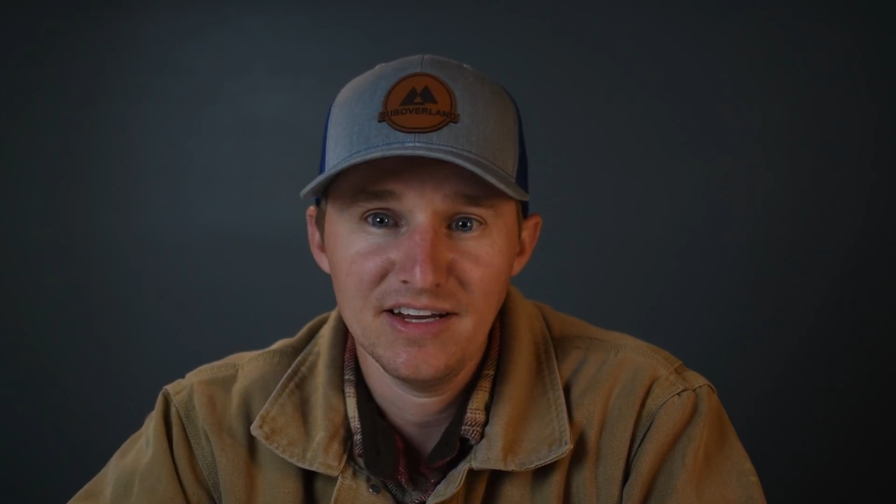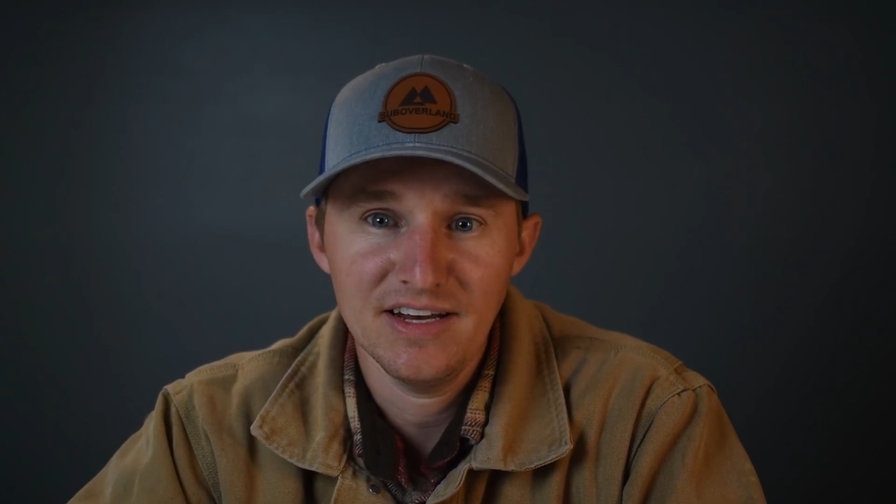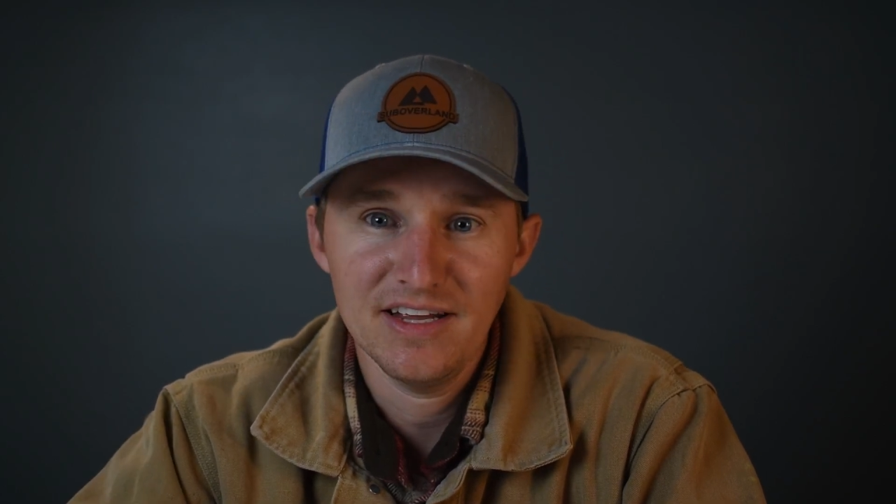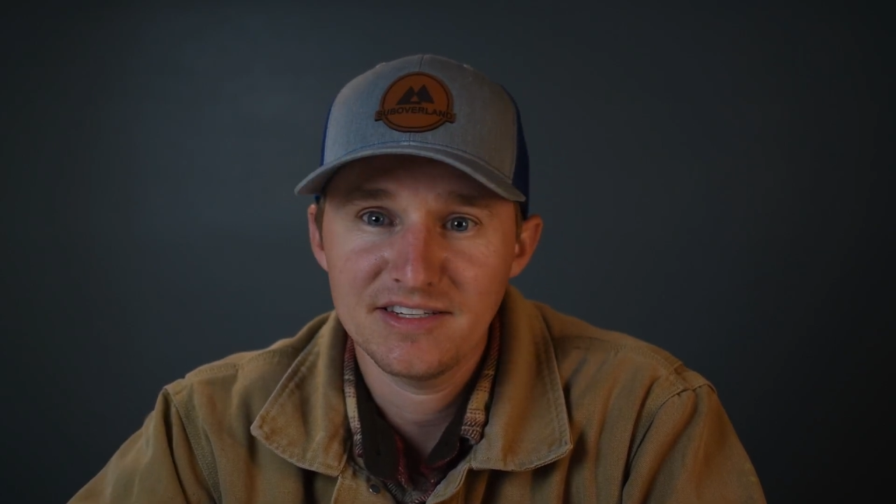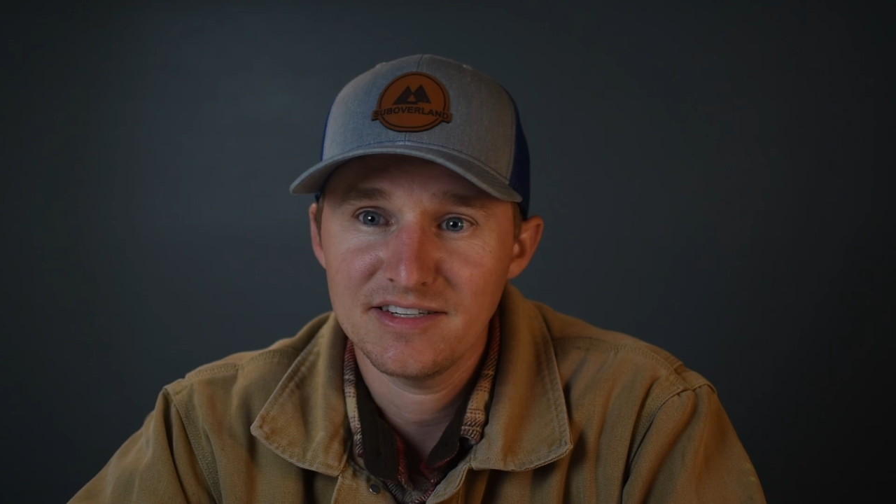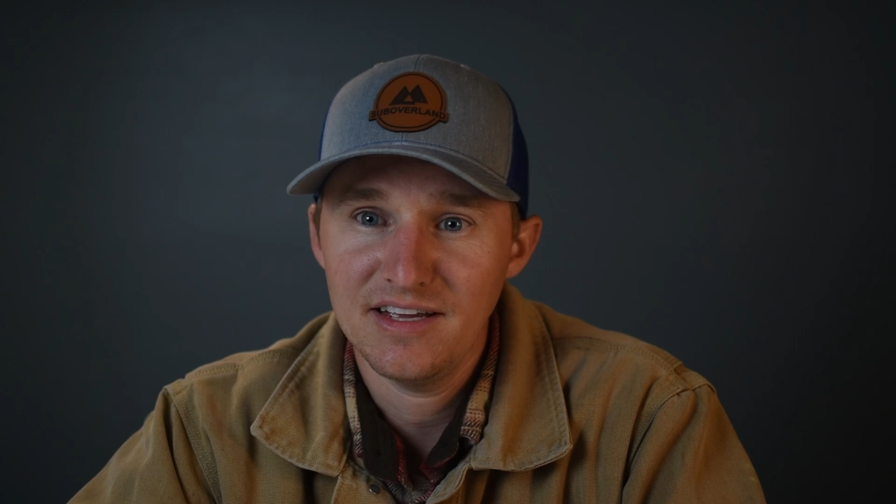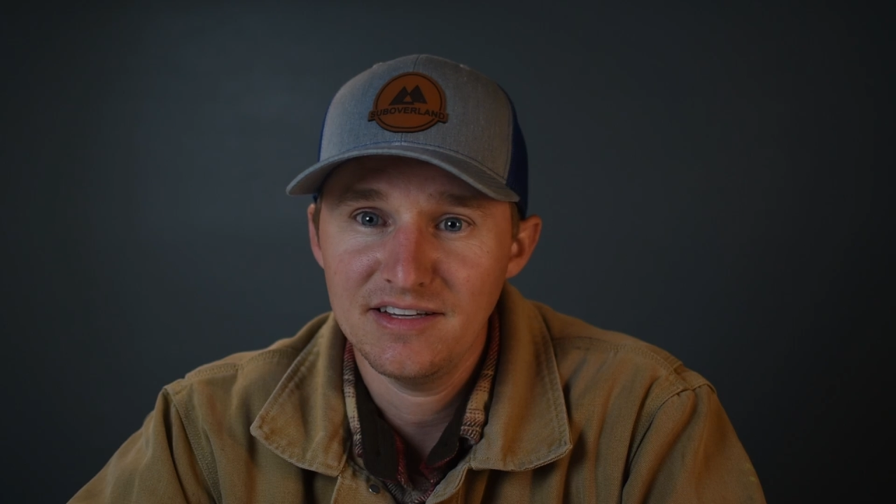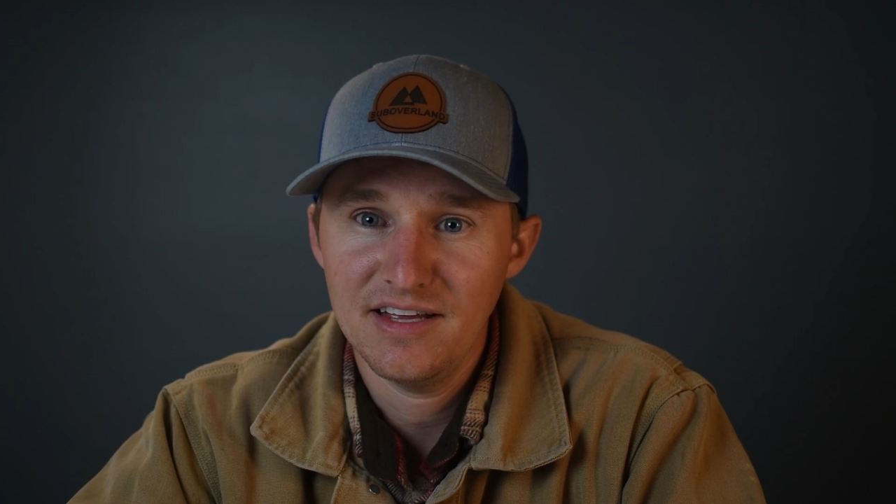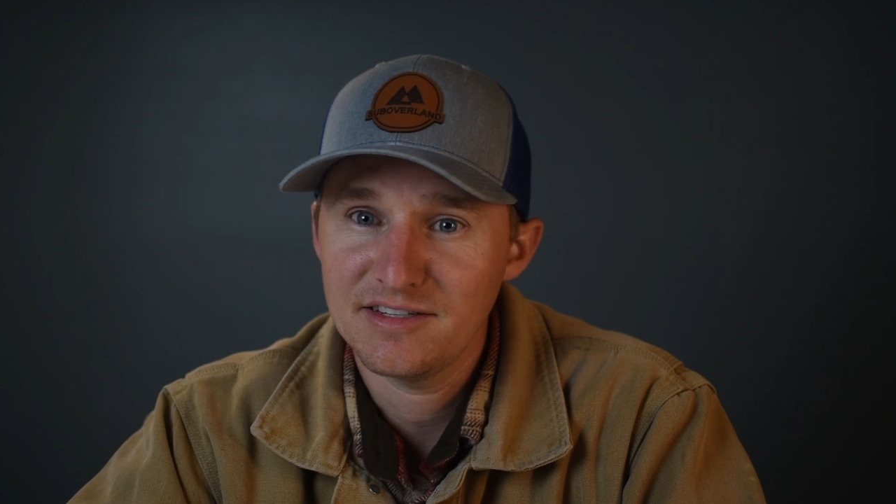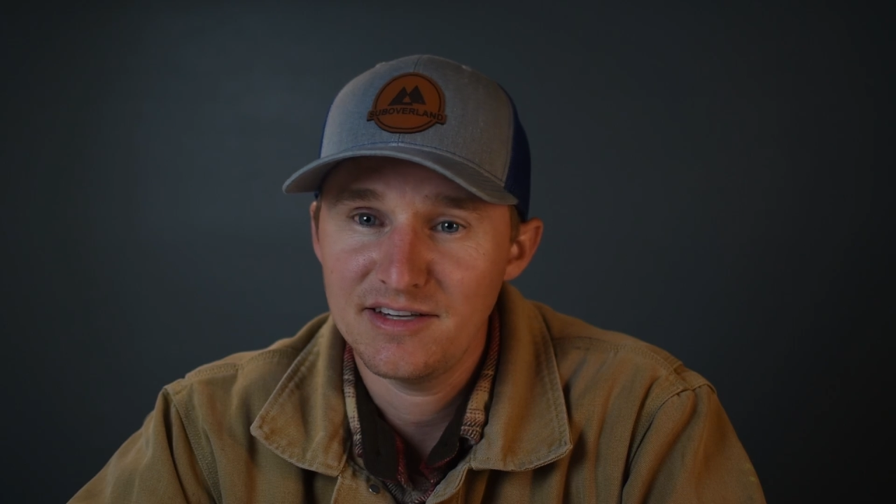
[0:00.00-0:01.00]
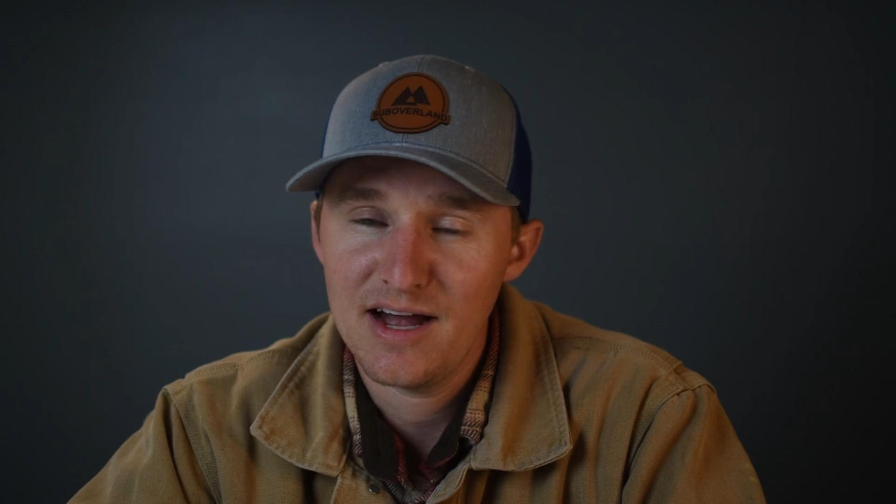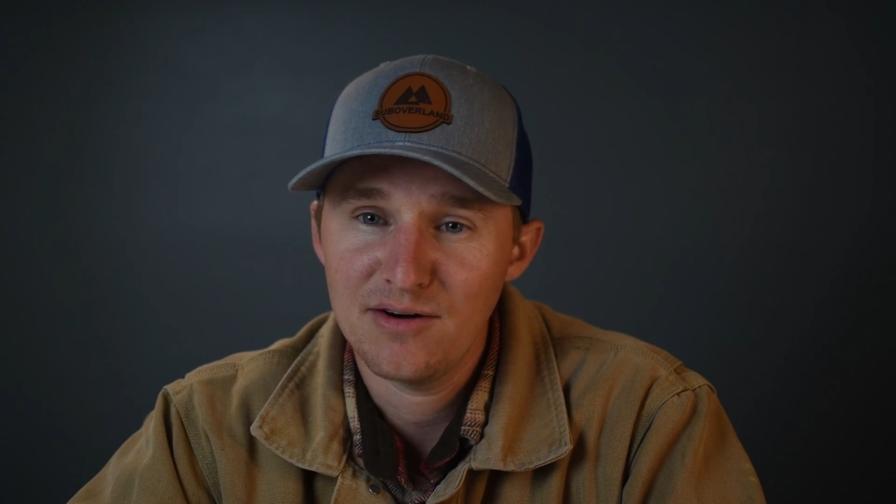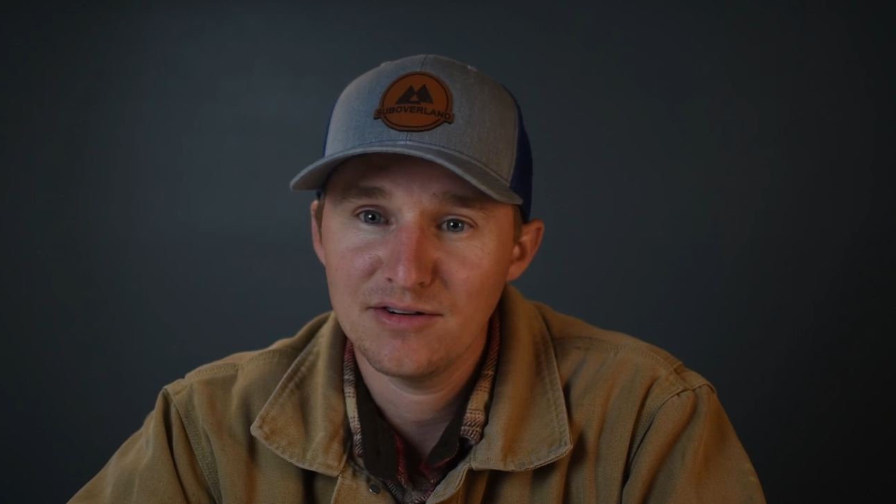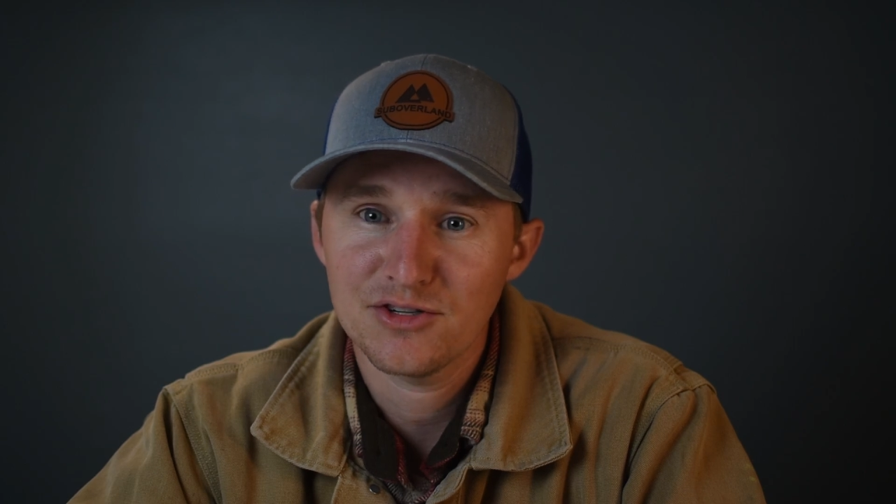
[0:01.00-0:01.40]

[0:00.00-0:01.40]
and it's down,